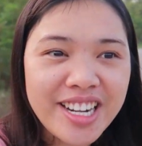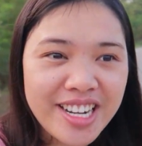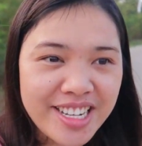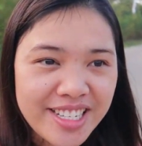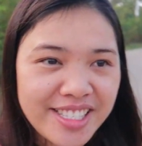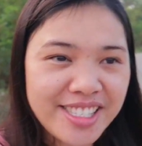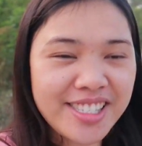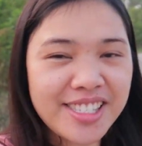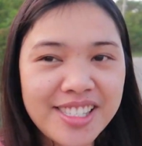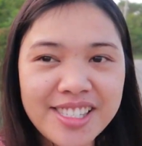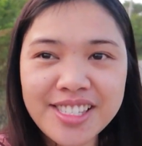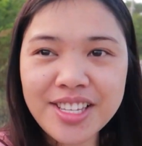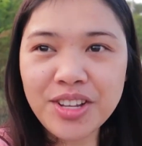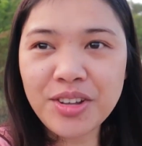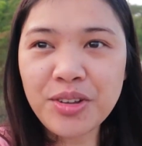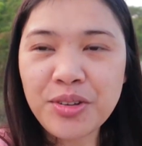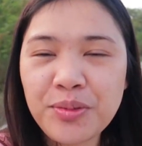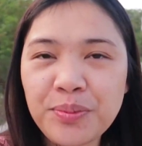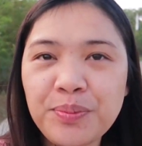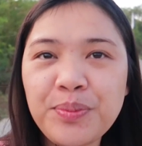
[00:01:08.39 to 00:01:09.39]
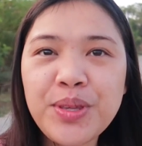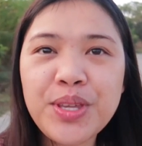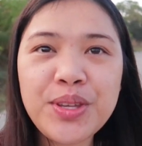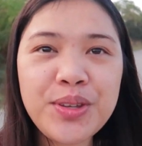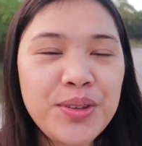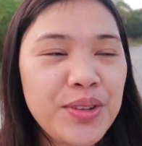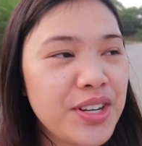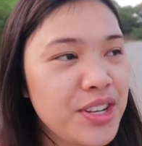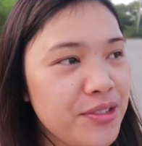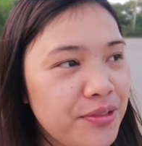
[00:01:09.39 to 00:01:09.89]
is so
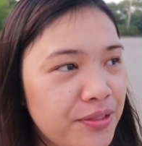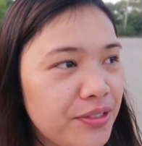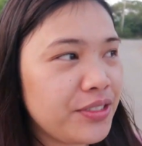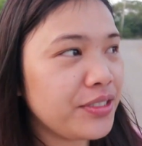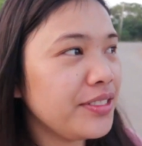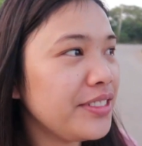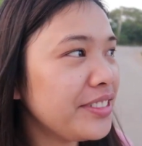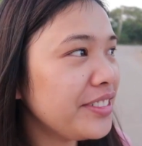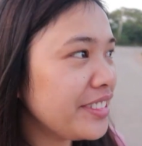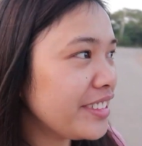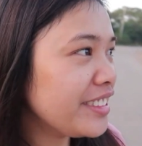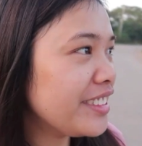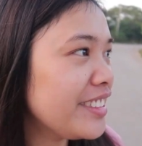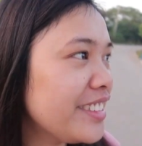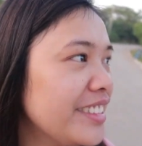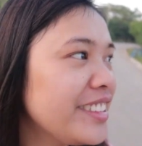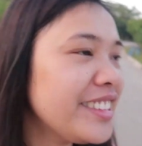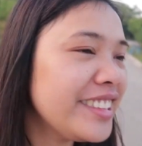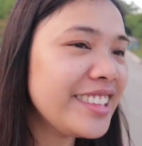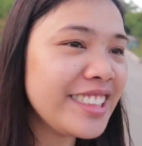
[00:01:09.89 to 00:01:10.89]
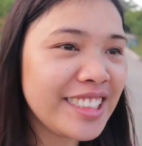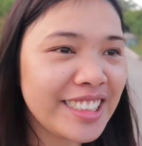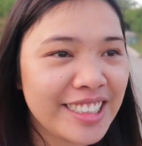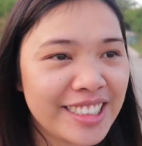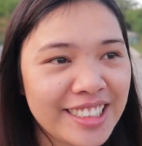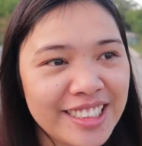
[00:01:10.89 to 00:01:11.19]
beautiful.